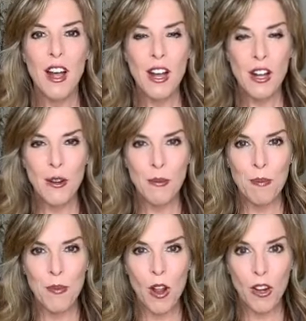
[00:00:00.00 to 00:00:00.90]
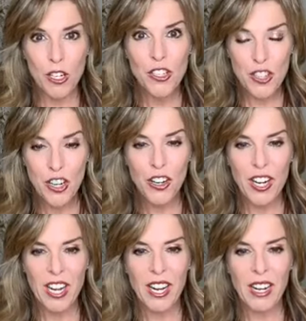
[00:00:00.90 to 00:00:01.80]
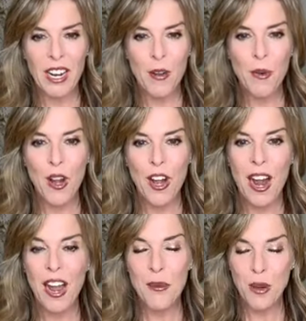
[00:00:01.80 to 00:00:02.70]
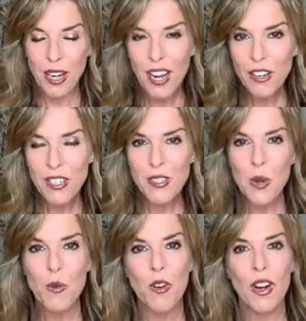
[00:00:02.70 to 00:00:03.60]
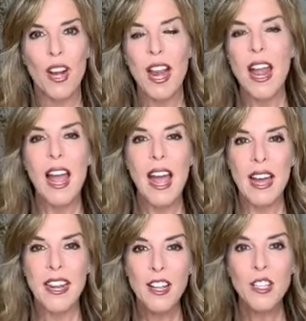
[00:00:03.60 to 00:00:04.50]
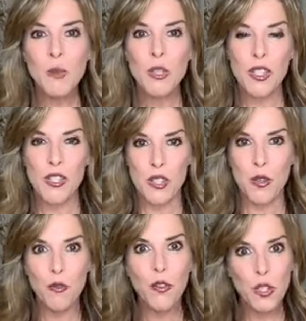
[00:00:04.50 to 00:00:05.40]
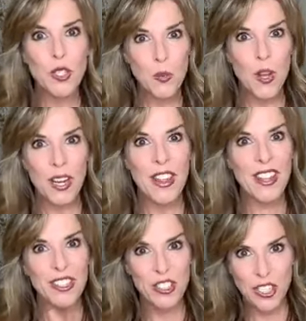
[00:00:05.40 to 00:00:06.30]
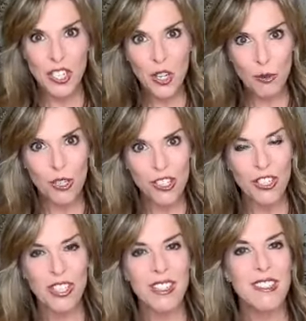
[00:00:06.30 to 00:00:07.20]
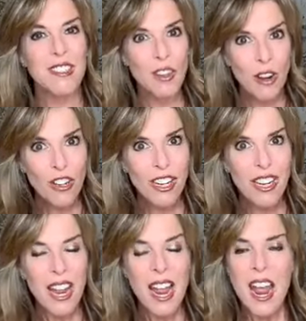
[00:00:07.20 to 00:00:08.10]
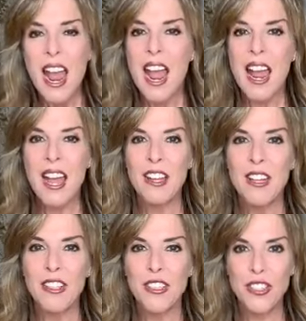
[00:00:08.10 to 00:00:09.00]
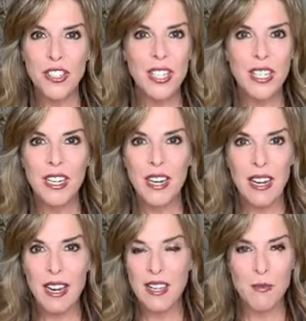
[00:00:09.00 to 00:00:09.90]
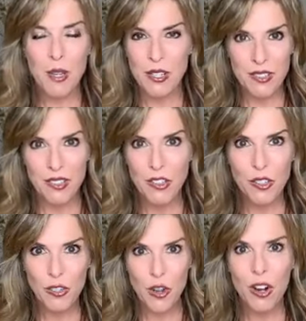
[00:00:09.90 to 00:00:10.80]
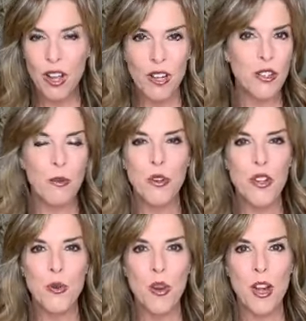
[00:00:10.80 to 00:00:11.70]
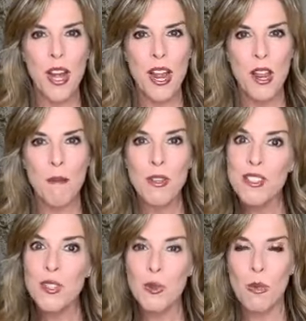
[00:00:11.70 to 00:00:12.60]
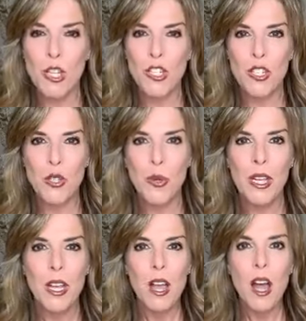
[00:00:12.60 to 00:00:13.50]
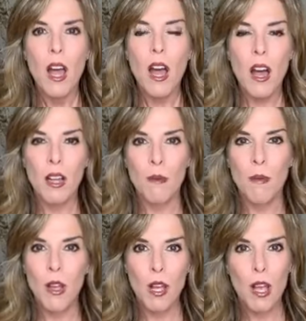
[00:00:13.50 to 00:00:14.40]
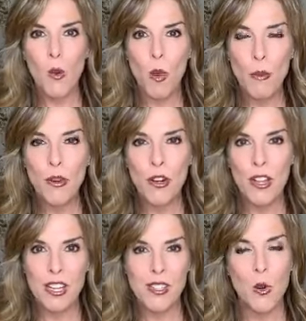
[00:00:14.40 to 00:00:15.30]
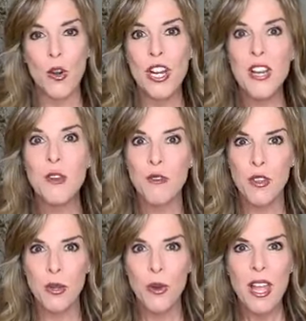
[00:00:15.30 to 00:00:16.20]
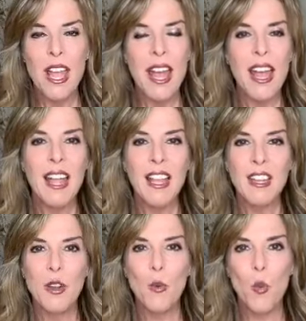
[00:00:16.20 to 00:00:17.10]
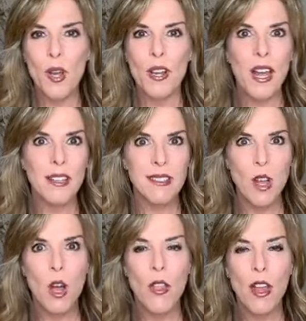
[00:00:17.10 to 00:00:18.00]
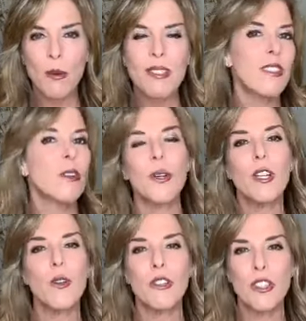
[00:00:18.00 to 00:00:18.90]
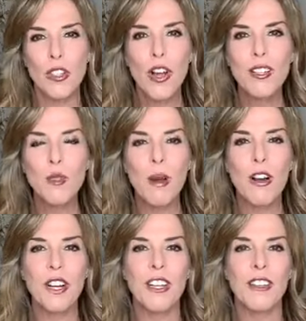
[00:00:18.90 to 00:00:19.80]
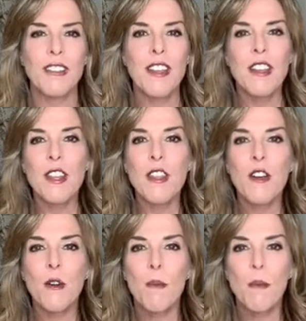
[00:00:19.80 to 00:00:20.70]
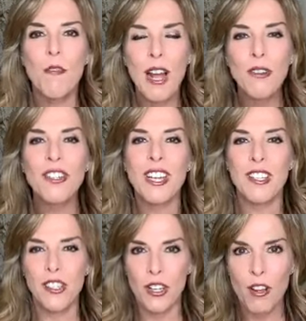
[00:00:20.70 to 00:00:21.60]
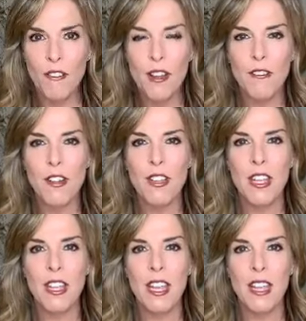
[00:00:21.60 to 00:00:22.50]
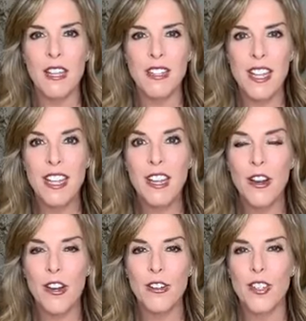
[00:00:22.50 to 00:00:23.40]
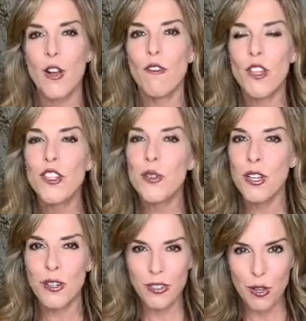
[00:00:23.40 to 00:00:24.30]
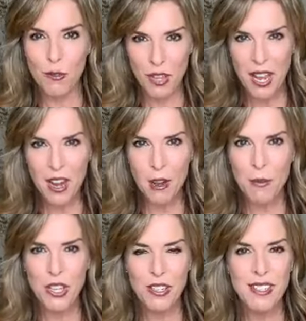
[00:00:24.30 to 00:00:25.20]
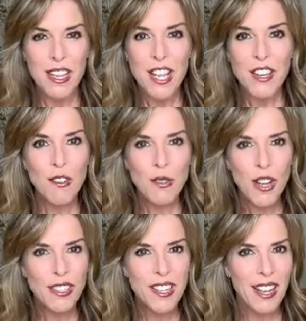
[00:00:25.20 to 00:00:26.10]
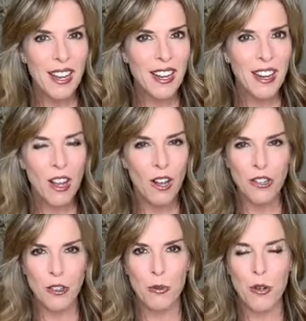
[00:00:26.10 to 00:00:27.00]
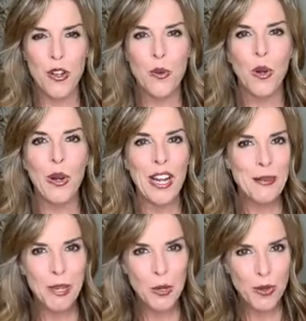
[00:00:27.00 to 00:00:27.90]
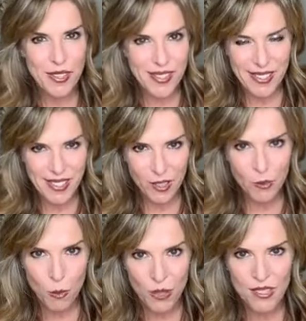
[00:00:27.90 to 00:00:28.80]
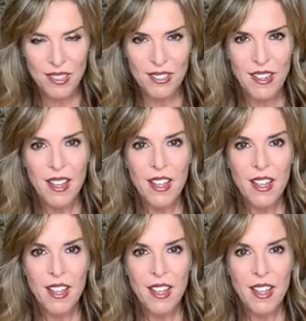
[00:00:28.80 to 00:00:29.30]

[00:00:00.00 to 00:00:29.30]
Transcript: um, Orange Theory, and where I work out is over at Ellen's, which is the first one that she originally started. And she has been a, such a strong entrepreneur and businesswoman, and she's doing um, a webinar that I saw or an interview. And what I saw that was critical and she talks about is the foundation of everything and taking care of yourself and doing your self care. Because if you talk to any entrepreneur or anybody with a successful business,